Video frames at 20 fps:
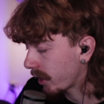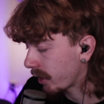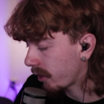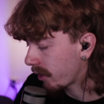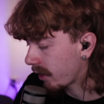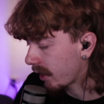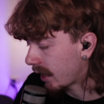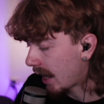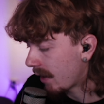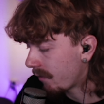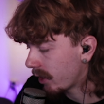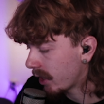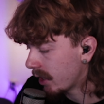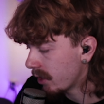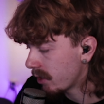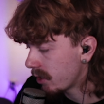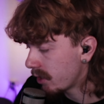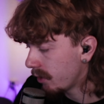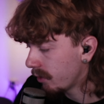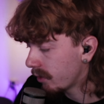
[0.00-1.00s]
going to have any
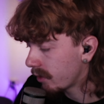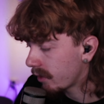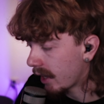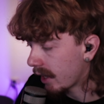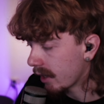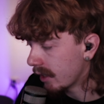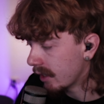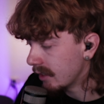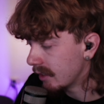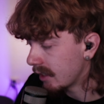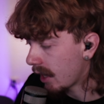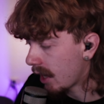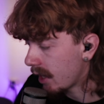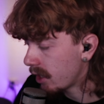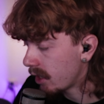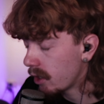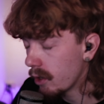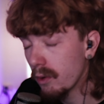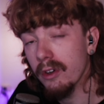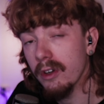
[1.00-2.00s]
issues. That is a
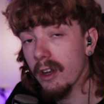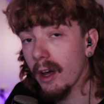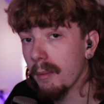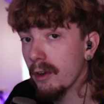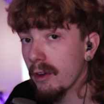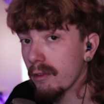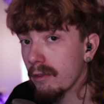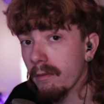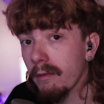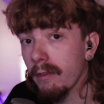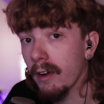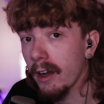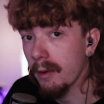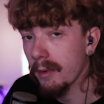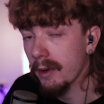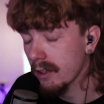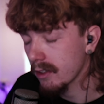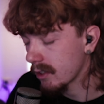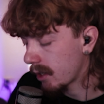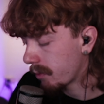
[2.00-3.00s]
huge W from
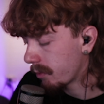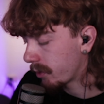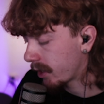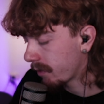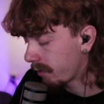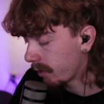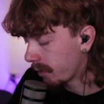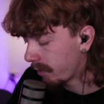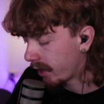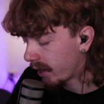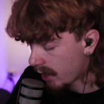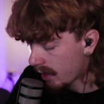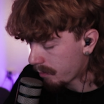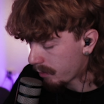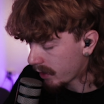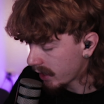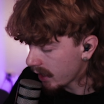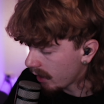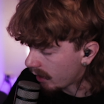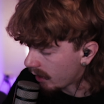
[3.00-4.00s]
Finalmouse. I will give them that.
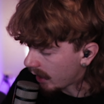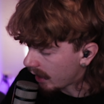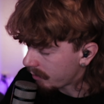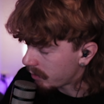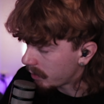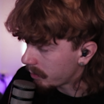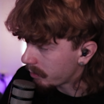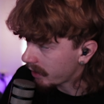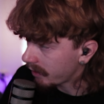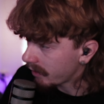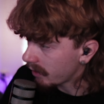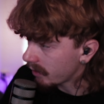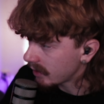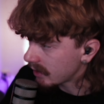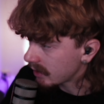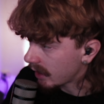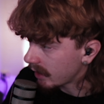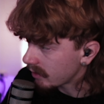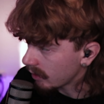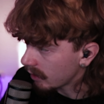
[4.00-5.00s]
But yeah, I've been playing on these
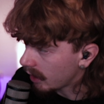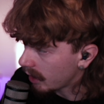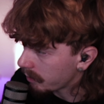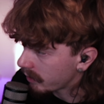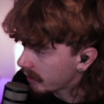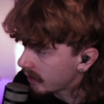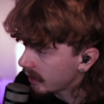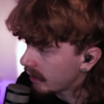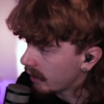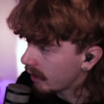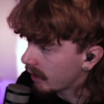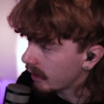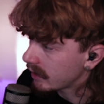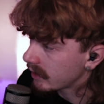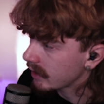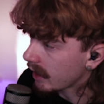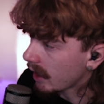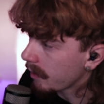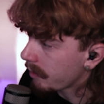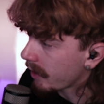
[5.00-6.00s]
skates a lot with the
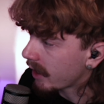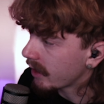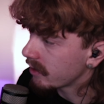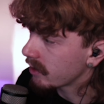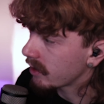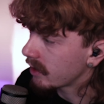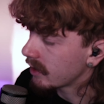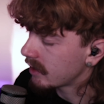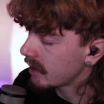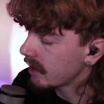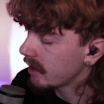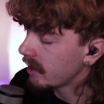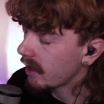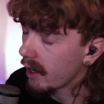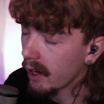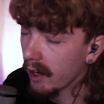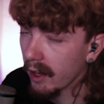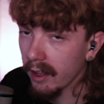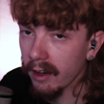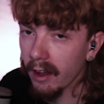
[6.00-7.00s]
SkyPad, as you can see,
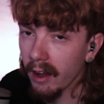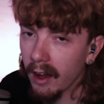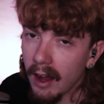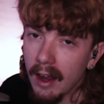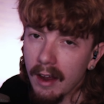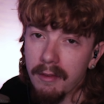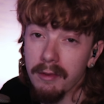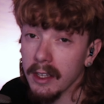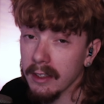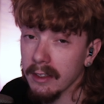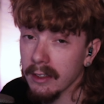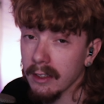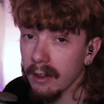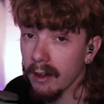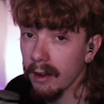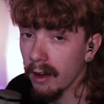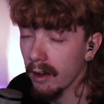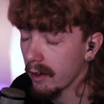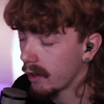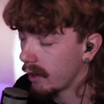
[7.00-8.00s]
and I've tested it
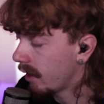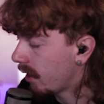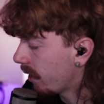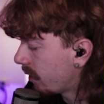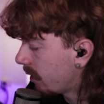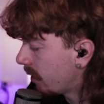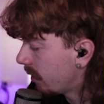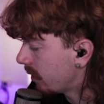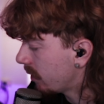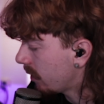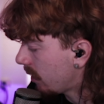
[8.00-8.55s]
on other